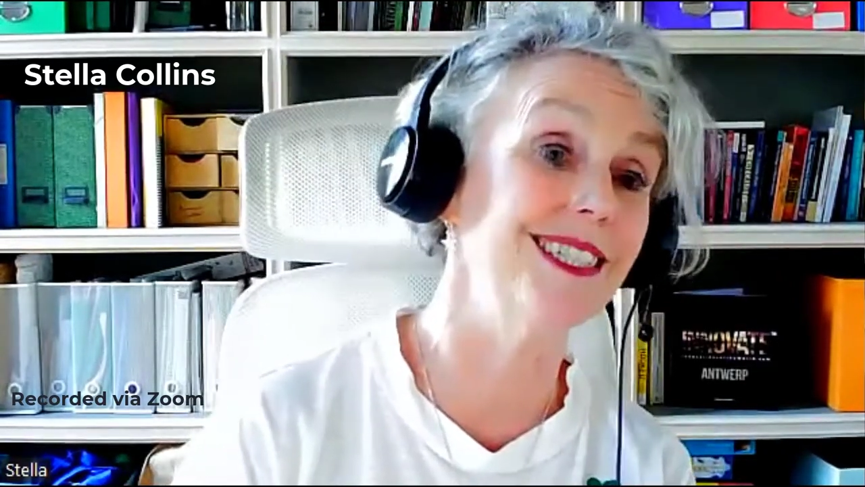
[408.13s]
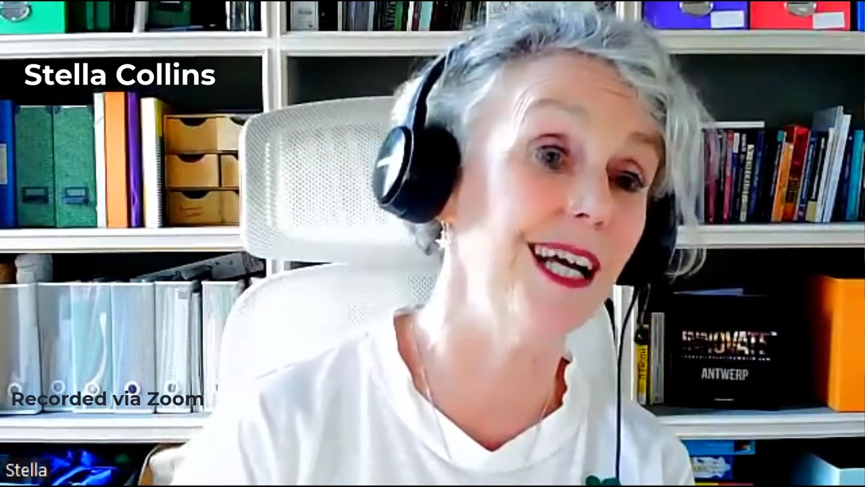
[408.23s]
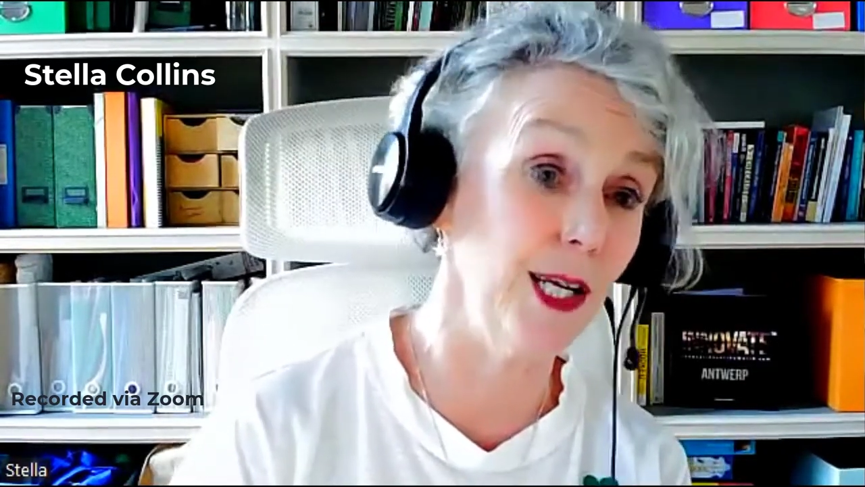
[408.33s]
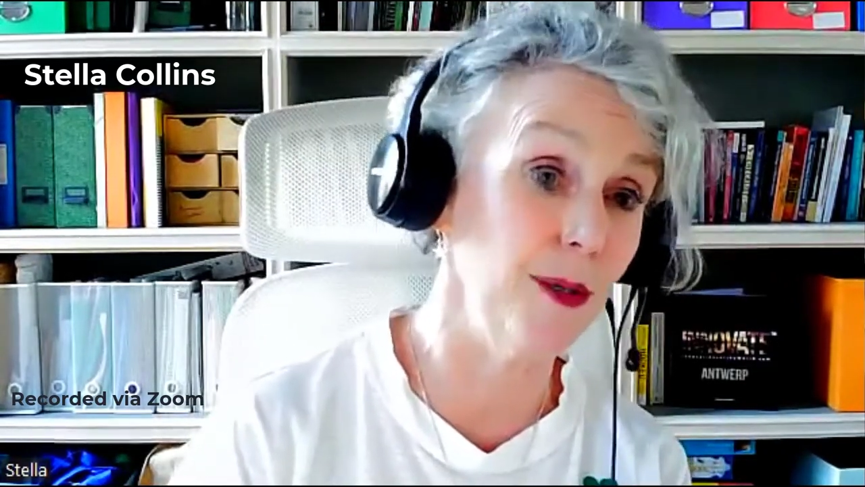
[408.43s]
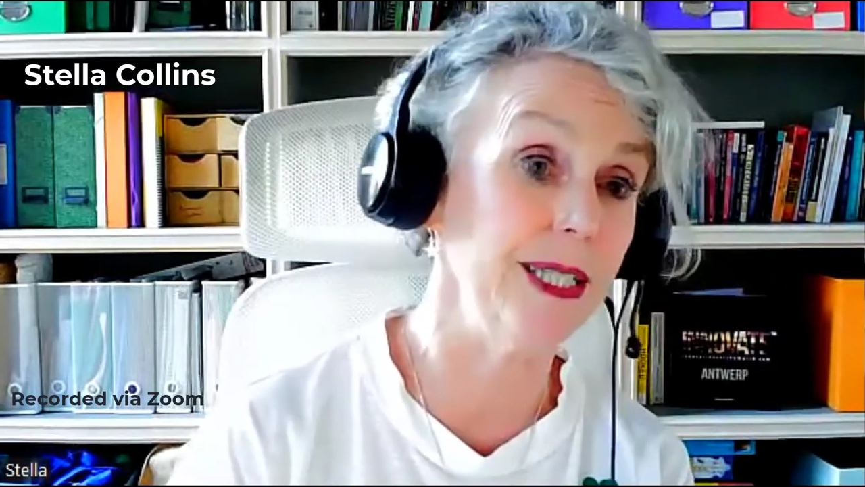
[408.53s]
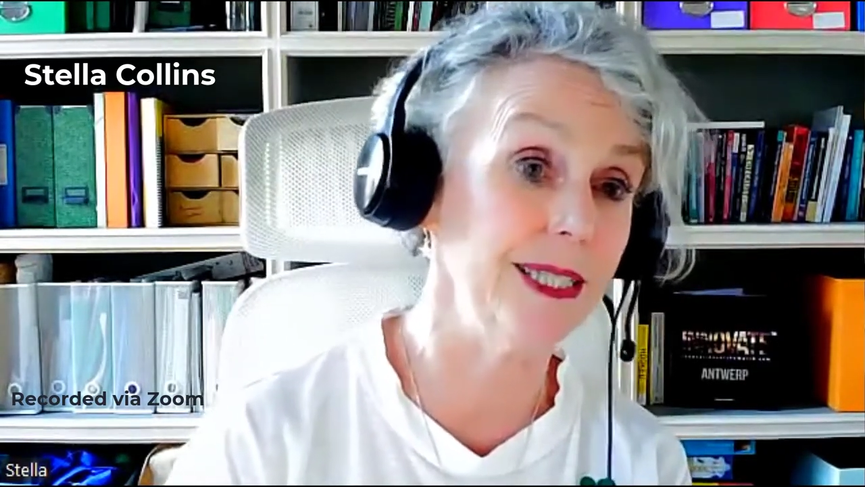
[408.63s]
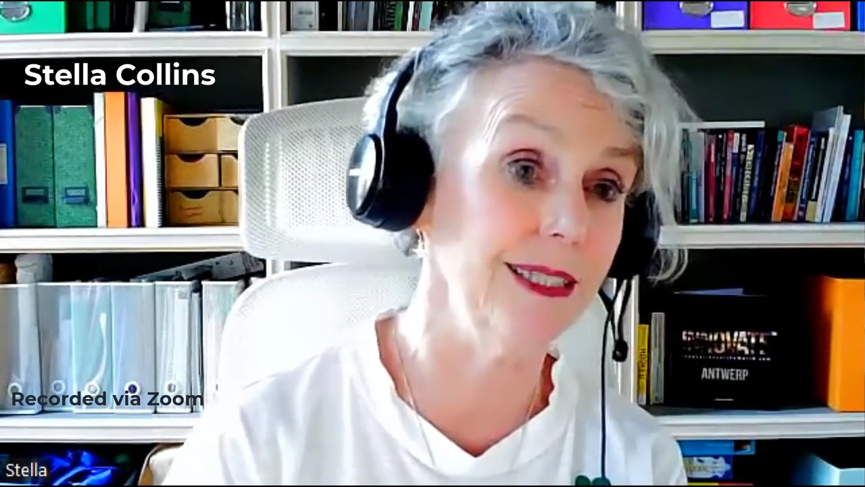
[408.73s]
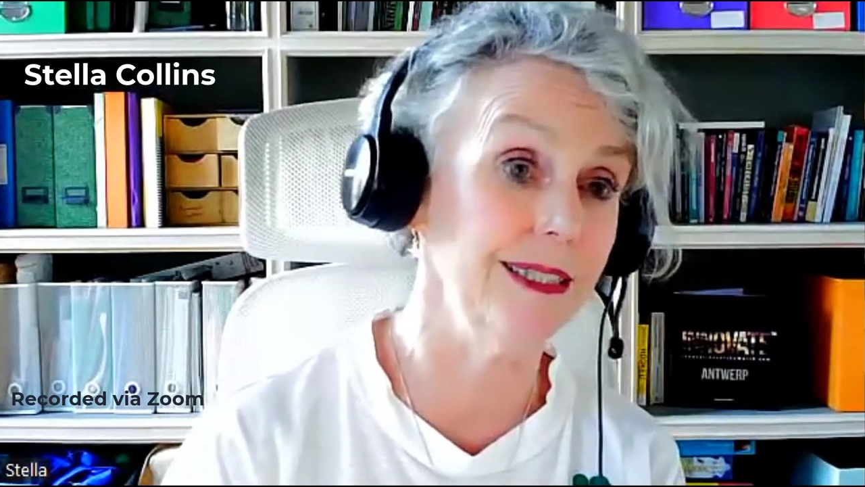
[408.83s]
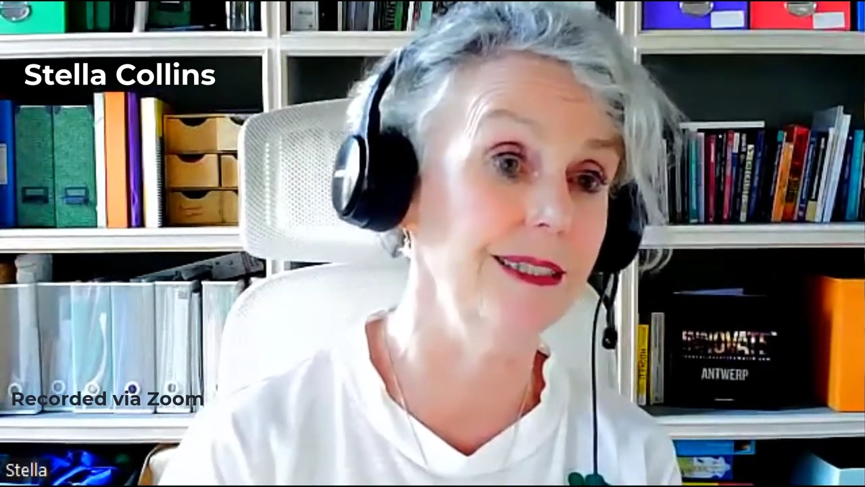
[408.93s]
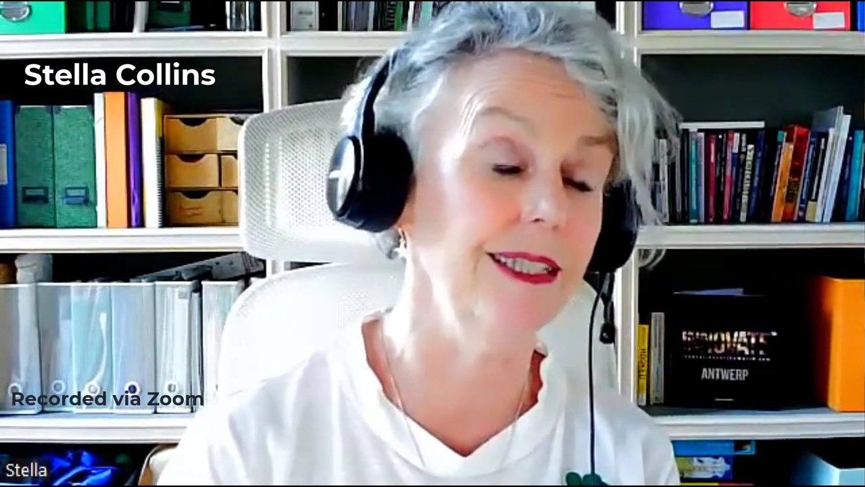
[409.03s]
design better
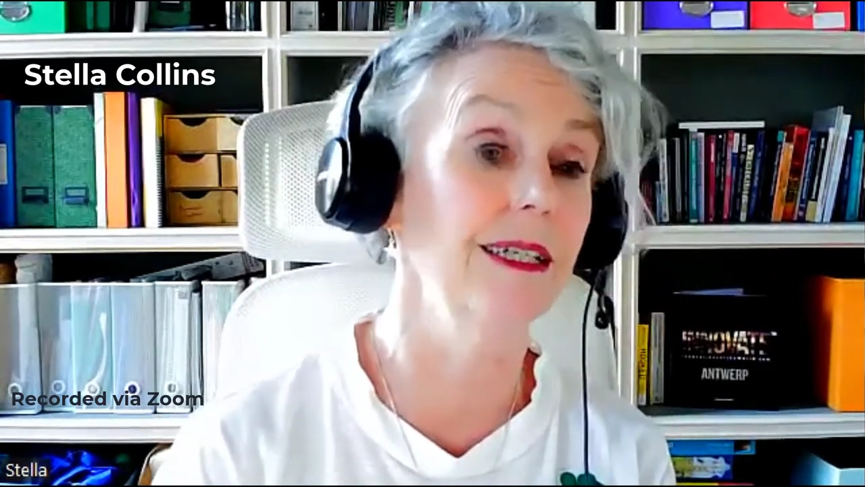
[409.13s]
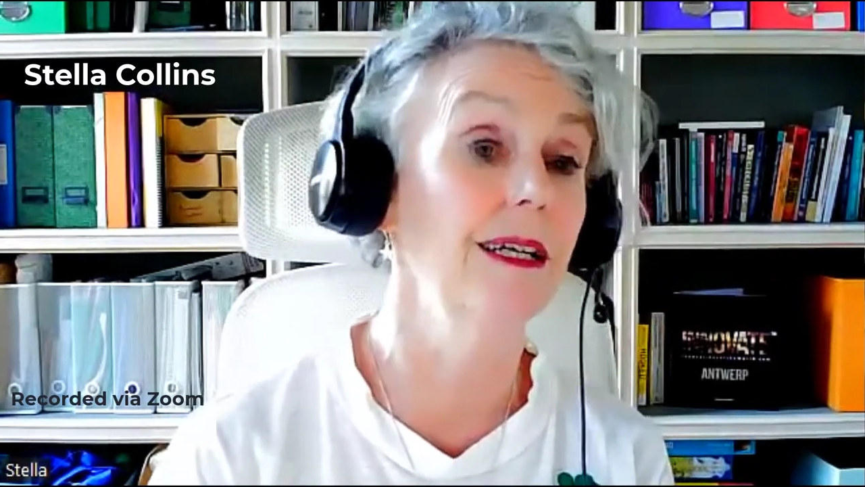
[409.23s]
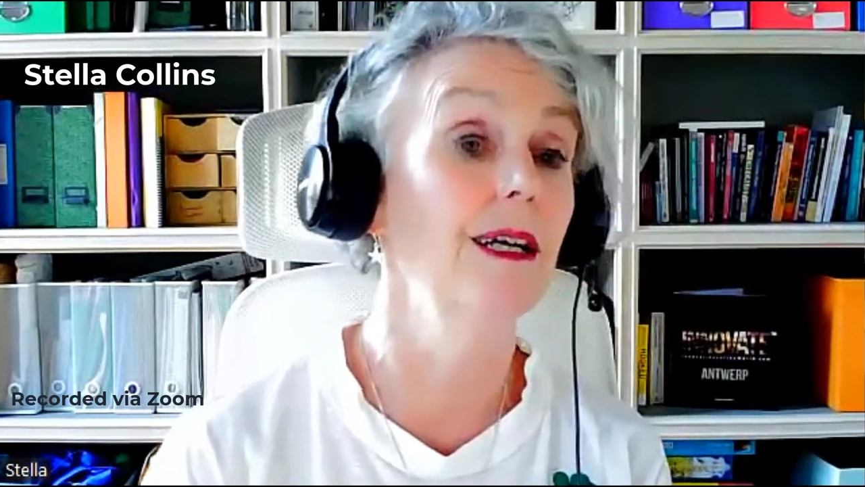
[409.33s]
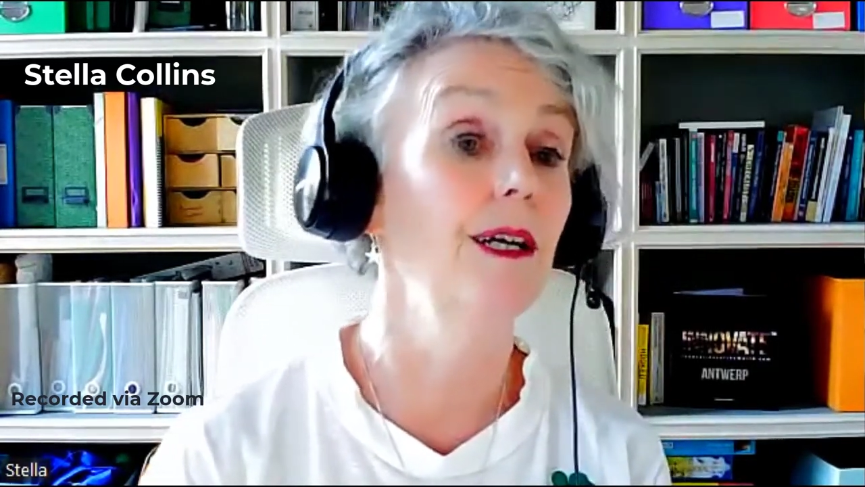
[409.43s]
learning,